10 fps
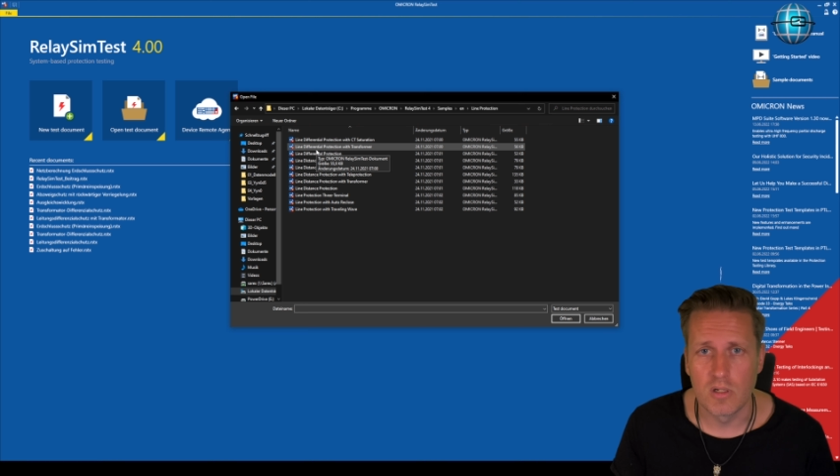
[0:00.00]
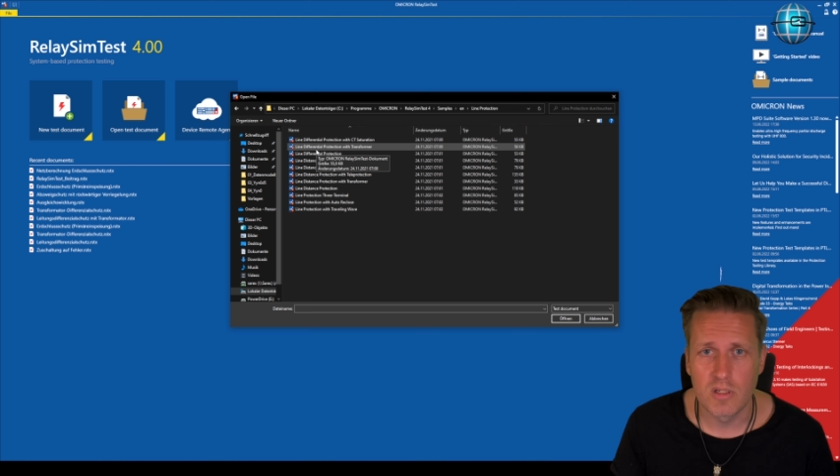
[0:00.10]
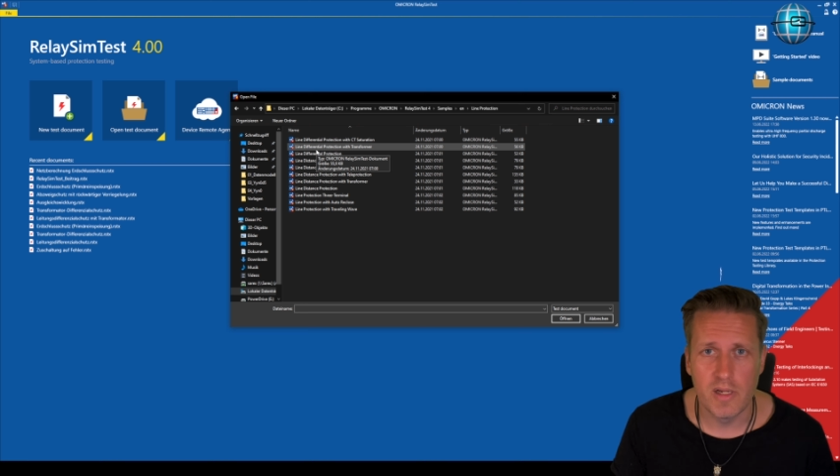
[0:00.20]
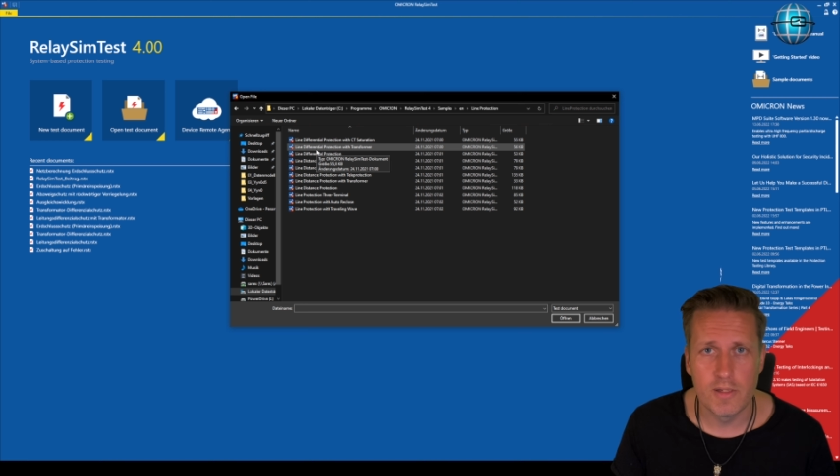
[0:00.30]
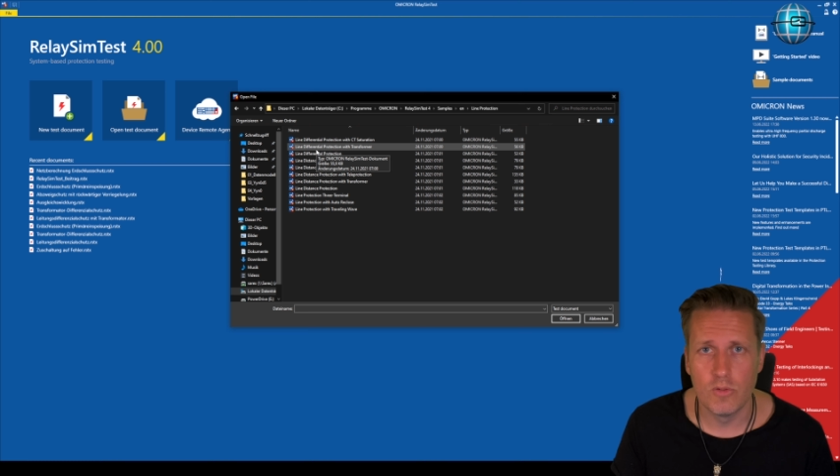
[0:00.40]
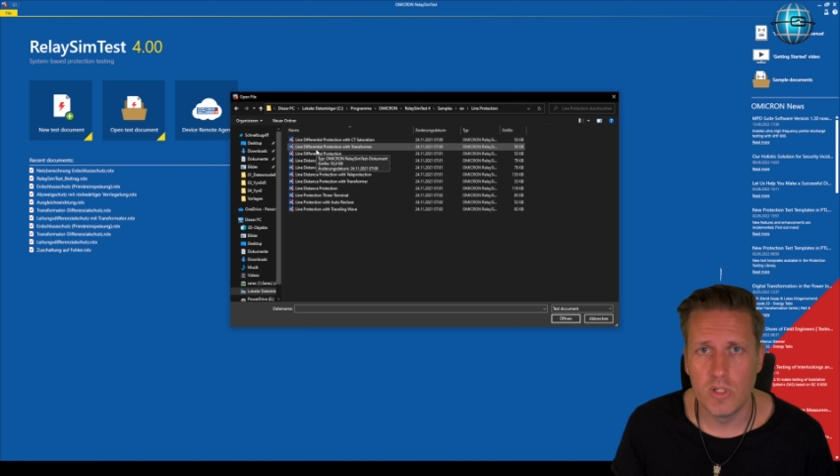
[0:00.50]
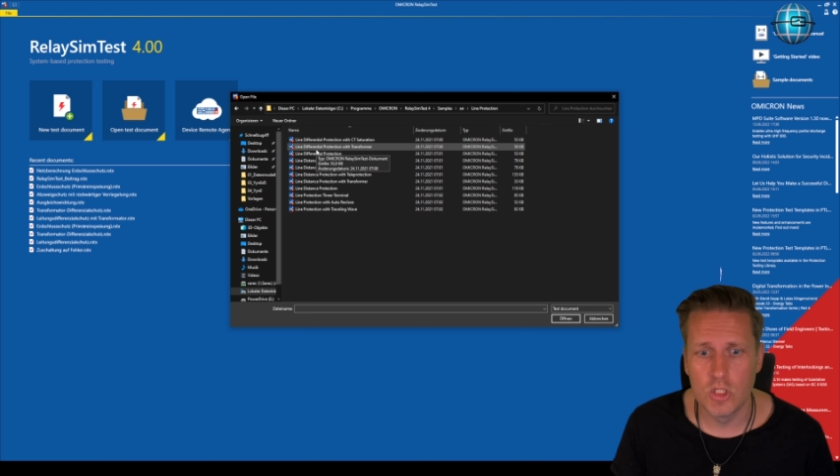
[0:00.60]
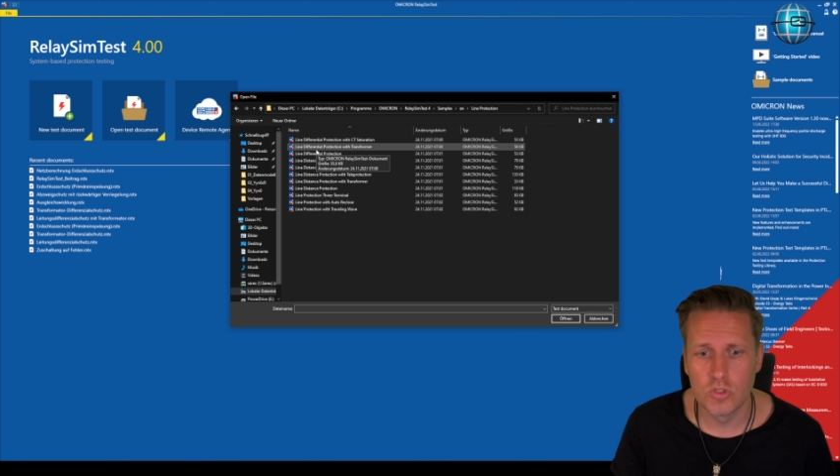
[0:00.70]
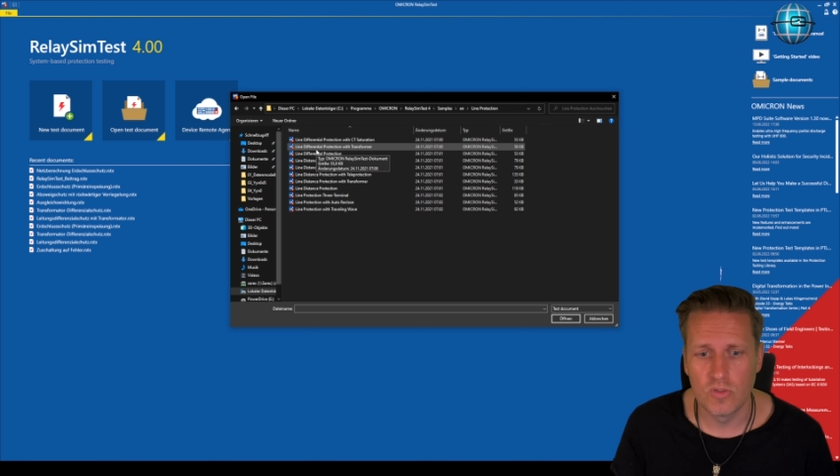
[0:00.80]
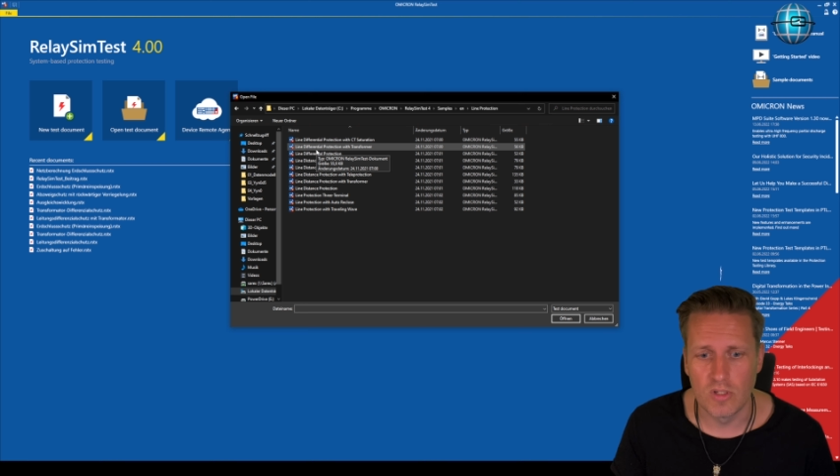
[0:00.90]

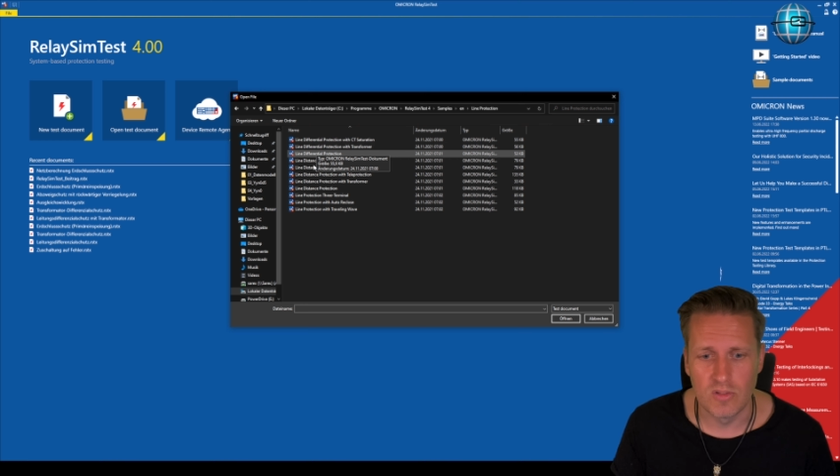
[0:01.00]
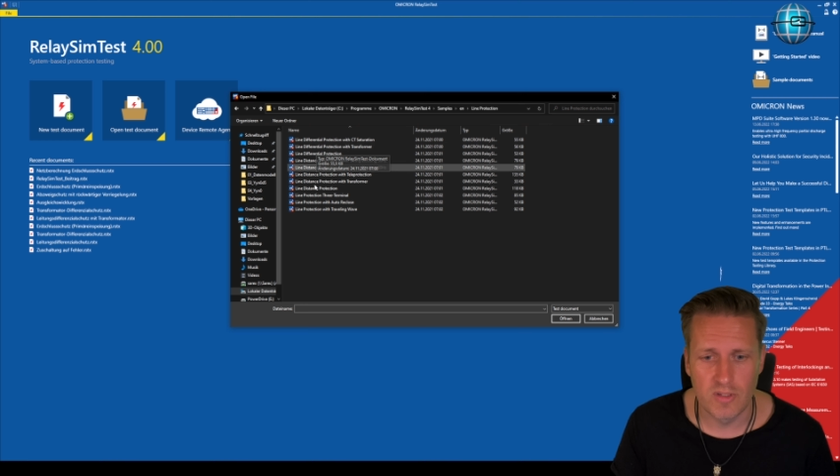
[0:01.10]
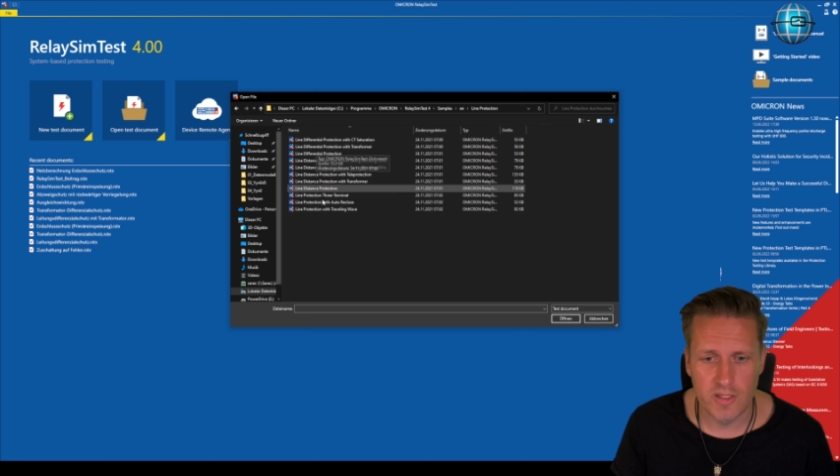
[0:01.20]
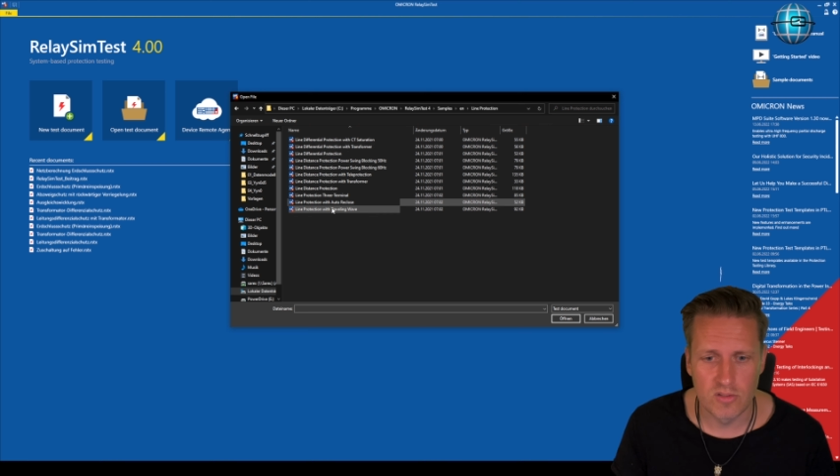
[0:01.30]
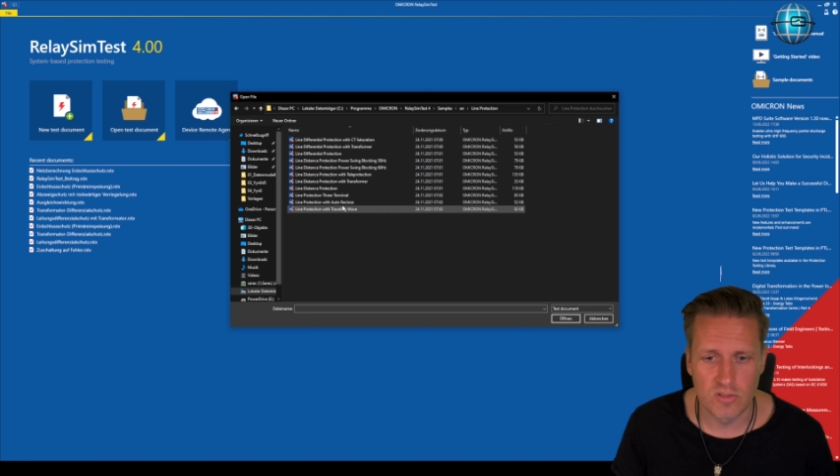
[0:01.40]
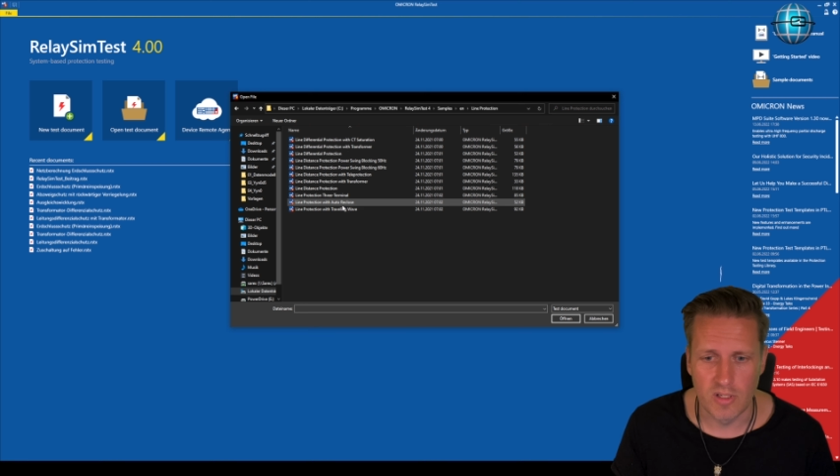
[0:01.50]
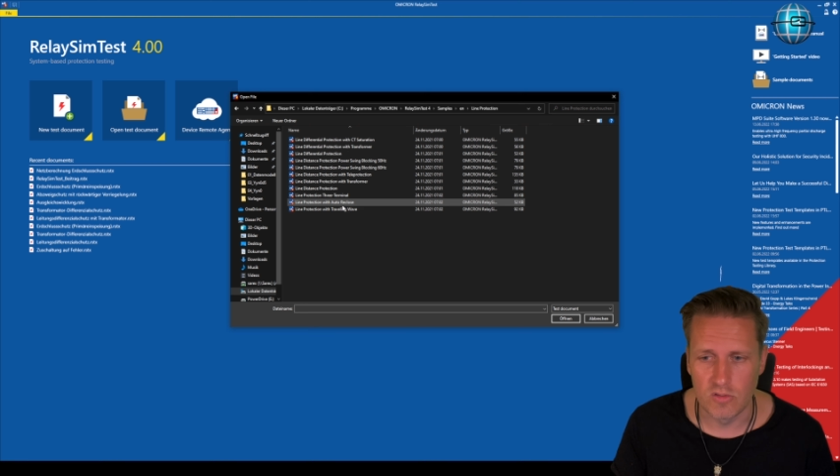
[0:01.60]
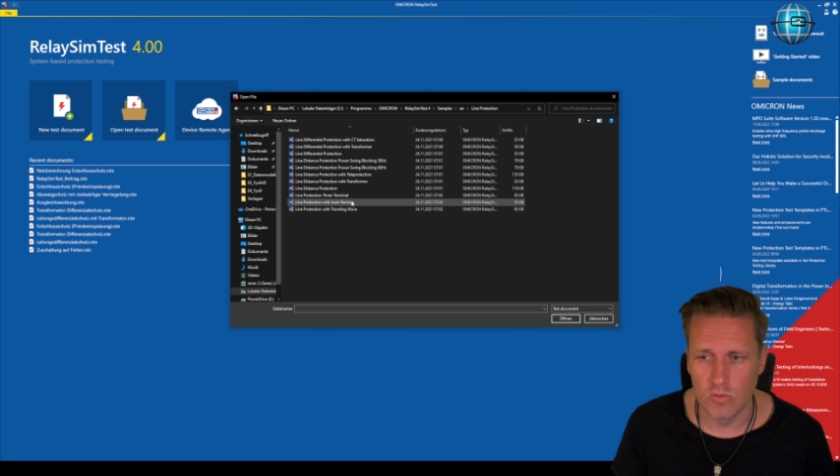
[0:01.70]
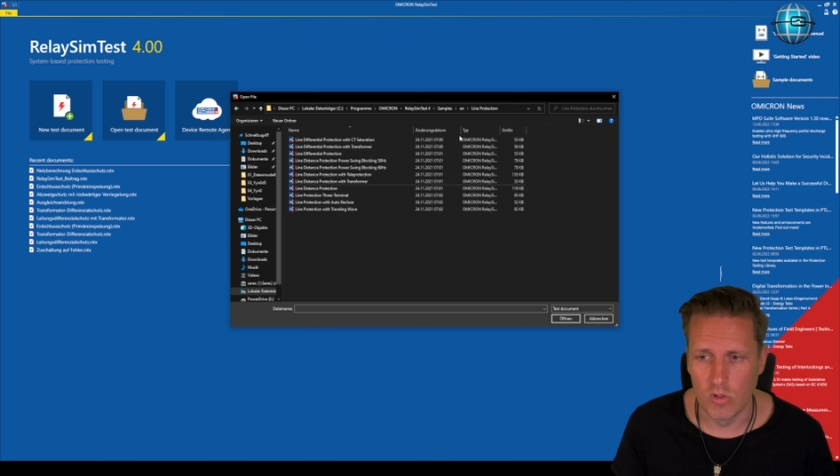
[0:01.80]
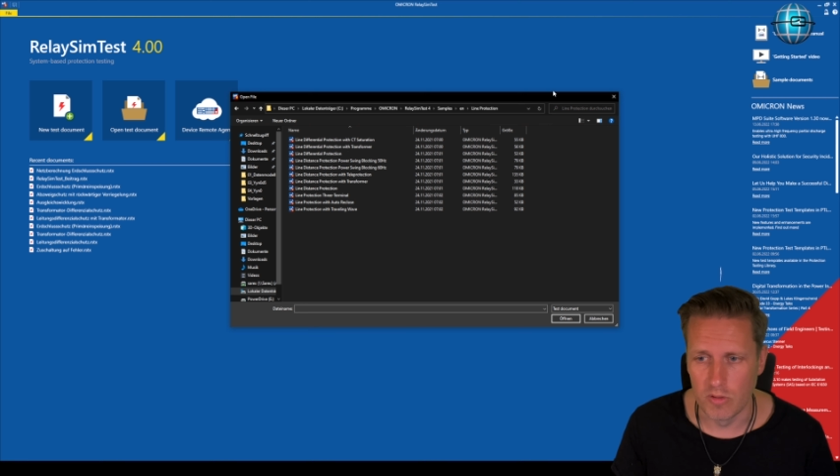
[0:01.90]
calculations and tests and
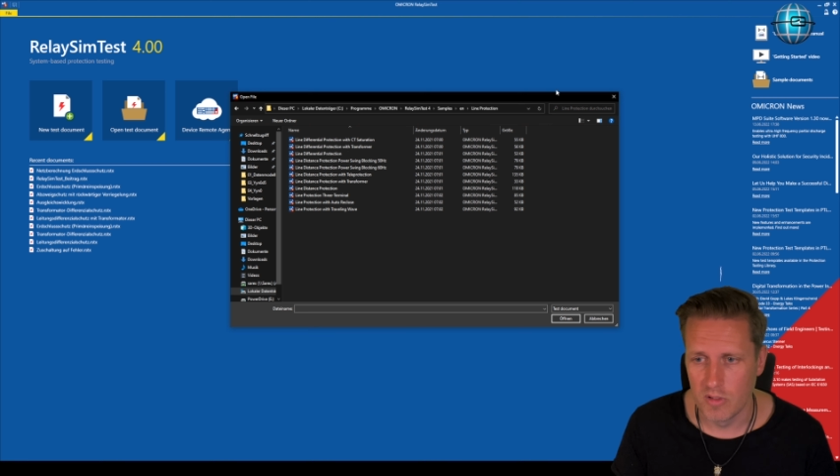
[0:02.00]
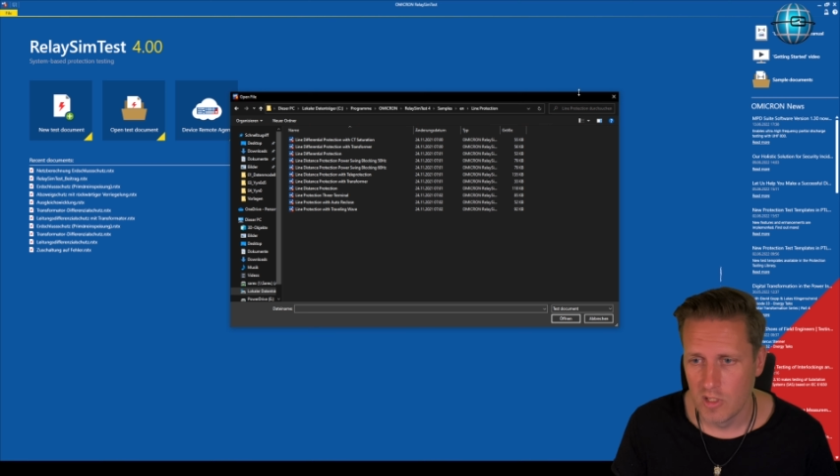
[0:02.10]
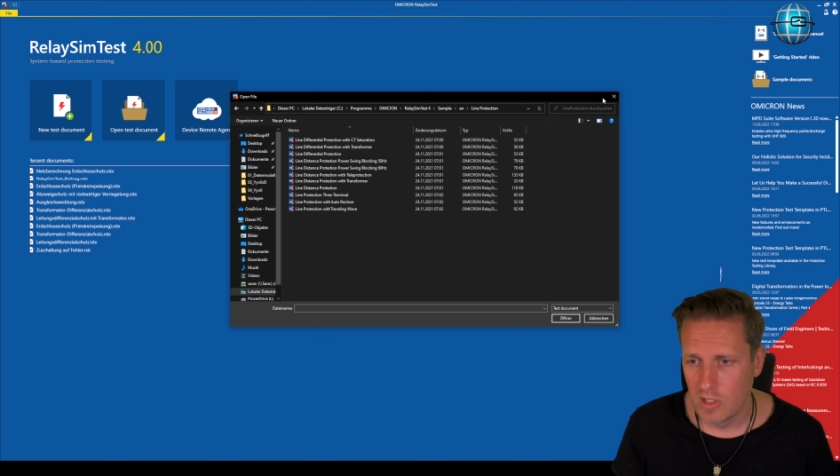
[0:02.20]
so on.